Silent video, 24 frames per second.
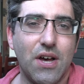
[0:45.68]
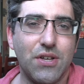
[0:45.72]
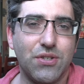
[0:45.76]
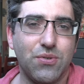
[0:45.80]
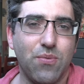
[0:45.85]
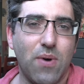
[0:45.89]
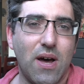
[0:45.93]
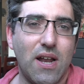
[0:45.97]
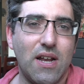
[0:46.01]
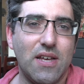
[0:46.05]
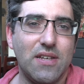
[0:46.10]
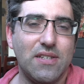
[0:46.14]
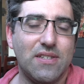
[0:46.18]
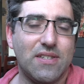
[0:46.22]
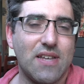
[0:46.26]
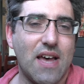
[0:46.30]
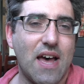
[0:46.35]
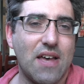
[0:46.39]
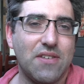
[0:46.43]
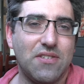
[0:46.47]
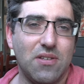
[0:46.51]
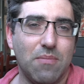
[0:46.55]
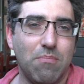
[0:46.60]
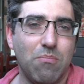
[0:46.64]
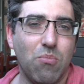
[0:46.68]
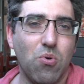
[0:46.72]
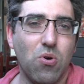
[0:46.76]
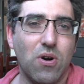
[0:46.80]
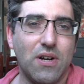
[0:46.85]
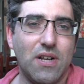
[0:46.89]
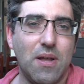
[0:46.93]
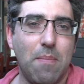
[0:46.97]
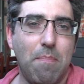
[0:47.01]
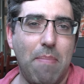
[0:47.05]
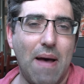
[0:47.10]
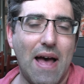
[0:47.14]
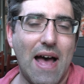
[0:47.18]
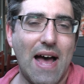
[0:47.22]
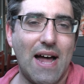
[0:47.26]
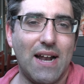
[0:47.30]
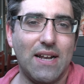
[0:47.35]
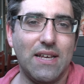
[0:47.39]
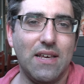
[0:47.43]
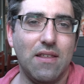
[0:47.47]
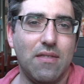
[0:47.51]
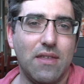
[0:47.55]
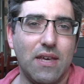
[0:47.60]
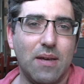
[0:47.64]
as well as uh, some more
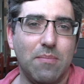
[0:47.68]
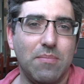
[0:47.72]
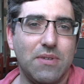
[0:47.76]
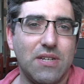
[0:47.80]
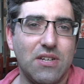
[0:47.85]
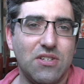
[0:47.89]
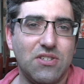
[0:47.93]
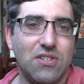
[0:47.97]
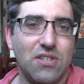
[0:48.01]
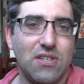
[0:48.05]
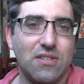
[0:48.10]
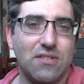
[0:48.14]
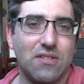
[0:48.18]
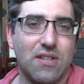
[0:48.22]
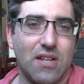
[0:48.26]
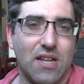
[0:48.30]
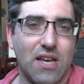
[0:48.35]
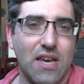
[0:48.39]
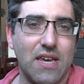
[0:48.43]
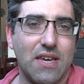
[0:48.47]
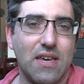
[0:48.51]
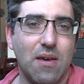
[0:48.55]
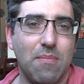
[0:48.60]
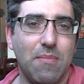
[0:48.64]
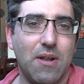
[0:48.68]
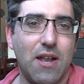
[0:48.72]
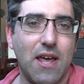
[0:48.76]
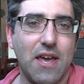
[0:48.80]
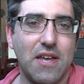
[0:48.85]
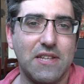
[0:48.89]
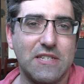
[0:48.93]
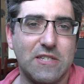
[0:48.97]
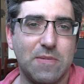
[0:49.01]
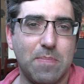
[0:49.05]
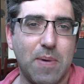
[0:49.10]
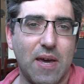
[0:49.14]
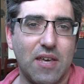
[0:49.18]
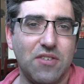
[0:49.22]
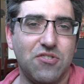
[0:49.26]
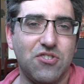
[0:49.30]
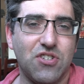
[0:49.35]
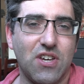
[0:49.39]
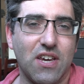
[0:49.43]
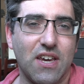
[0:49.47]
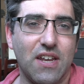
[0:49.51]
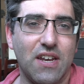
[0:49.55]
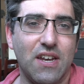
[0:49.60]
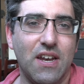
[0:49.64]
Nepali themed dishes like Himalayan spice
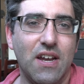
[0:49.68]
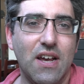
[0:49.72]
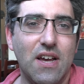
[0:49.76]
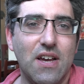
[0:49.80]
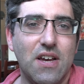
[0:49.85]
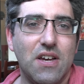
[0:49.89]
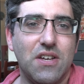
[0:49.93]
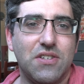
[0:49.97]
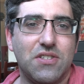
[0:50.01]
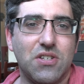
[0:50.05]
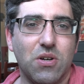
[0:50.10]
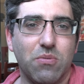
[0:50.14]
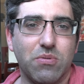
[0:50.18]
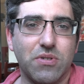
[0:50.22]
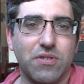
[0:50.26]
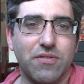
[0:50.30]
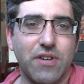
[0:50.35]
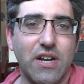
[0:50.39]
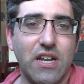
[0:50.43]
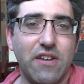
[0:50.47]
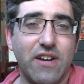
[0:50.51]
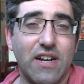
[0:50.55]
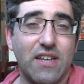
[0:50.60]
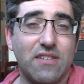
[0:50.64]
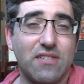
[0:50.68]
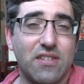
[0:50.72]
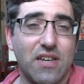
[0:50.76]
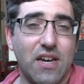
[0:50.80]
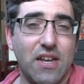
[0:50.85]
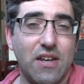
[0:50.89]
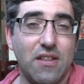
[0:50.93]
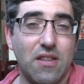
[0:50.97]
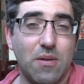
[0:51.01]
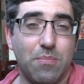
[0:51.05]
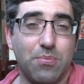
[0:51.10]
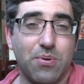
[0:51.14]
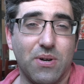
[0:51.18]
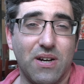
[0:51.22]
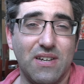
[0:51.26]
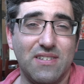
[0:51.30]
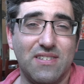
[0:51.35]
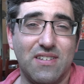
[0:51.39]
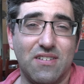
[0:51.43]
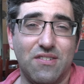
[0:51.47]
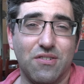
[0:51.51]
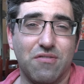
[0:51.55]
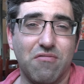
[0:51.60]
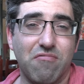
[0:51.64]
chicken. So we're really, really excited. The
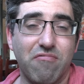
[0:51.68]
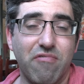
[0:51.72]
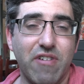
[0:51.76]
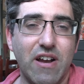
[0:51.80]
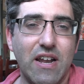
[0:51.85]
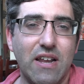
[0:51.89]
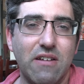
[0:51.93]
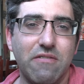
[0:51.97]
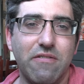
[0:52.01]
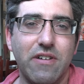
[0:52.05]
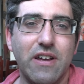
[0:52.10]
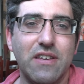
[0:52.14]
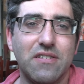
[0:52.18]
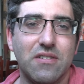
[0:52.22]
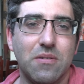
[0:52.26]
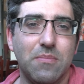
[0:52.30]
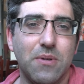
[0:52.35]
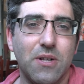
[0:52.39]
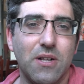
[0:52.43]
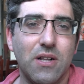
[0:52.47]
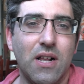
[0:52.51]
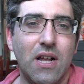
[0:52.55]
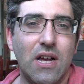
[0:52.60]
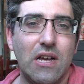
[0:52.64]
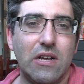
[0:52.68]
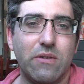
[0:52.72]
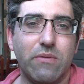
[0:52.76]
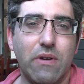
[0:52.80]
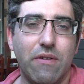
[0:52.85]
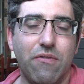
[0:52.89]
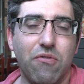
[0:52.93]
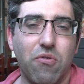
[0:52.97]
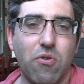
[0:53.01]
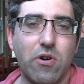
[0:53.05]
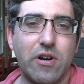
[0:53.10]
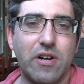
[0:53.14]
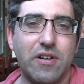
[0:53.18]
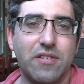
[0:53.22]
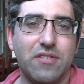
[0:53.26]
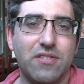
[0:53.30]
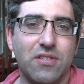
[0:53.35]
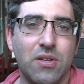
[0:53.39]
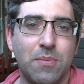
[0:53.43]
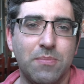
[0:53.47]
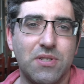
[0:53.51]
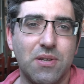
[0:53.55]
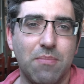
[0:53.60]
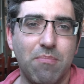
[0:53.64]
prices look really reasonable. We've ordered
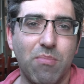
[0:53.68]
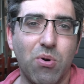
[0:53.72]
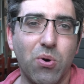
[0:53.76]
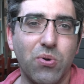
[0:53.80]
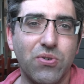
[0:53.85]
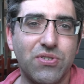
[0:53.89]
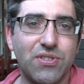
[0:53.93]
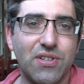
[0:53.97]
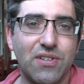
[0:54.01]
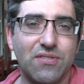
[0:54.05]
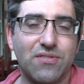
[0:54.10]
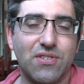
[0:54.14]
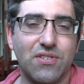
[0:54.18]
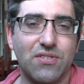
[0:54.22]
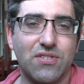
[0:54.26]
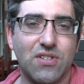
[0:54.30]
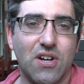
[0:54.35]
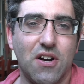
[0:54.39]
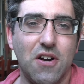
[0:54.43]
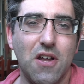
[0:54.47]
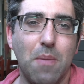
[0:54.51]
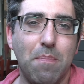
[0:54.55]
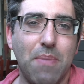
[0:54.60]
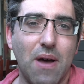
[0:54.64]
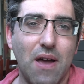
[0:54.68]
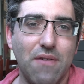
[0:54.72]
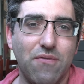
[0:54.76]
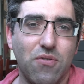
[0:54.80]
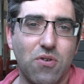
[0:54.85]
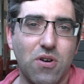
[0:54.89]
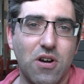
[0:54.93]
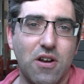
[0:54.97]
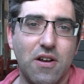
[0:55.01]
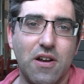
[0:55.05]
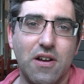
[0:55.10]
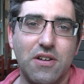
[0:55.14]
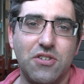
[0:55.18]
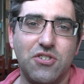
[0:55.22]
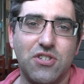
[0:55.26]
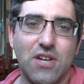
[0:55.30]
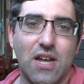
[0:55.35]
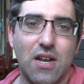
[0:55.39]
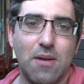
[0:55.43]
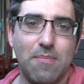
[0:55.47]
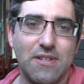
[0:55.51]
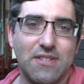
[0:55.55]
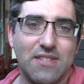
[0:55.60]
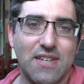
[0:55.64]
some samosas to start up. I've ordered
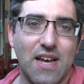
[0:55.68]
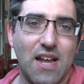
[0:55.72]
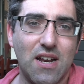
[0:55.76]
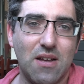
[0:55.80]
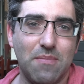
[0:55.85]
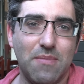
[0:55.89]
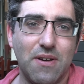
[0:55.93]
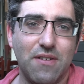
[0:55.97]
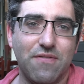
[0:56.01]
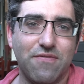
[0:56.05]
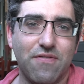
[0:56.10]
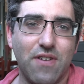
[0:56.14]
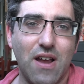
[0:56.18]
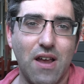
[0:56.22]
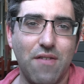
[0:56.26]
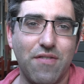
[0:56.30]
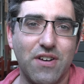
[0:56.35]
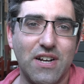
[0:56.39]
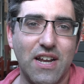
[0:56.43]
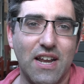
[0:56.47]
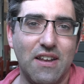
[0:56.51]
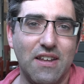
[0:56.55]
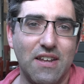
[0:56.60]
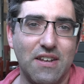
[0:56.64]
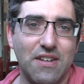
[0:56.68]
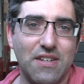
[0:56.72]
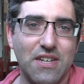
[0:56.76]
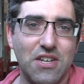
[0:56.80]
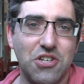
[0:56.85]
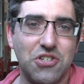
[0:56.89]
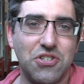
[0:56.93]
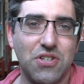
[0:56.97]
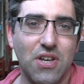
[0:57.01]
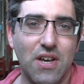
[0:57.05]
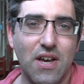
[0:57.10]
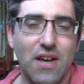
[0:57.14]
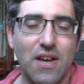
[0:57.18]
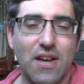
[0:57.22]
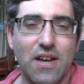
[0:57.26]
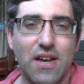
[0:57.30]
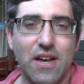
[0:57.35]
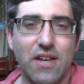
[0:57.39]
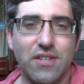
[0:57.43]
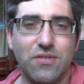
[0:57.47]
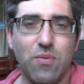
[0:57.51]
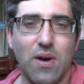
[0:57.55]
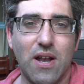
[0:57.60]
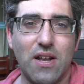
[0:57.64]
chana masala, my favorite Indian dish,
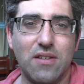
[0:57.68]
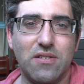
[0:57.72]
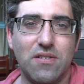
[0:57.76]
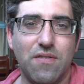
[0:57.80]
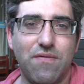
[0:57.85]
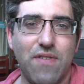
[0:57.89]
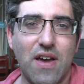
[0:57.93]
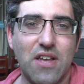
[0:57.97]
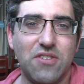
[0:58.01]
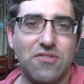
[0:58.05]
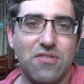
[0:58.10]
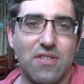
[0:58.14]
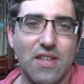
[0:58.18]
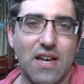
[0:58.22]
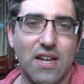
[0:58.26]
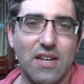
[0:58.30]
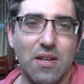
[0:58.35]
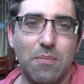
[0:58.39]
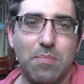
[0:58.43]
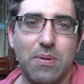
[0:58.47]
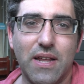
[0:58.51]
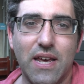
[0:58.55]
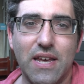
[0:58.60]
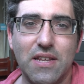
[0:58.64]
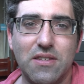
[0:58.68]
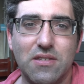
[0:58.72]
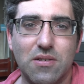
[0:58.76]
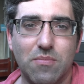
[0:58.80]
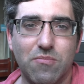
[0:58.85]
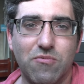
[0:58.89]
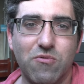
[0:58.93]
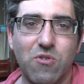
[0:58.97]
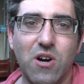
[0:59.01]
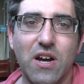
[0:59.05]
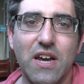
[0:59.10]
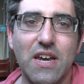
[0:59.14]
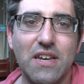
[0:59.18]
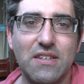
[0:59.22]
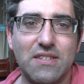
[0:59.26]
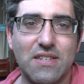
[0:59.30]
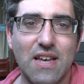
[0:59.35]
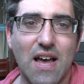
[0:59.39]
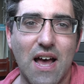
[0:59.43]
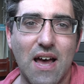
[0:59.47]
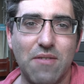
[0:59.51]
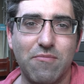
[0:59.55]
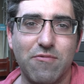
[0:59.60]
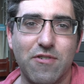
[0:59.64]
as well as a veg plate, some
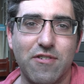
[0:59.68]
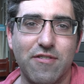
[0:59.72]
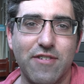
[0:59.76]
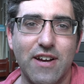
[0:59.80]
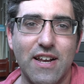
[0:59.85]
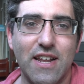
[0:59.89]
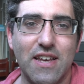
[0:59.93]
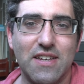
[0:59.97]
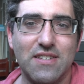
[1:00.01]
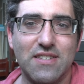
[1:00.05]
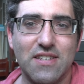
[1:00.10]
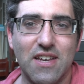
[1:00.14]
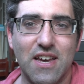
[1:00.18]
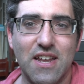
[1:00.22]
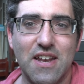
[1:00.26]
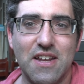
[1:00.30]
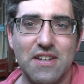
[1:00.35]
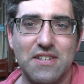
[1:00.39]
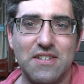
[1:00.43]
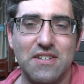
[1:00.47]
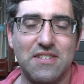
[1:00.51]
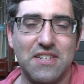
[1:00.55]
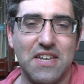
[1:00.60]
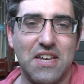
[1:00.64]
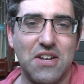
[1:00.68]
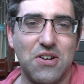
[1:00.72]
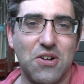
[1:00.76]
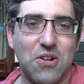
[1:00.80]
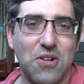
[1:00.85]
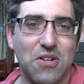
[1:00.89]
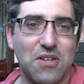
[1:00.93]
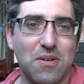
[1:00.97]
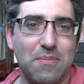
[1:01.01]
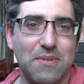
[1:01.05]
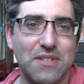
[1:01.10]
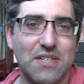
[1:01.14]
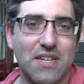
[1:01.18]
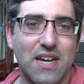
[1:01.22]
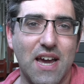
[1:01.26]
rice, and we're really excited to see it all coming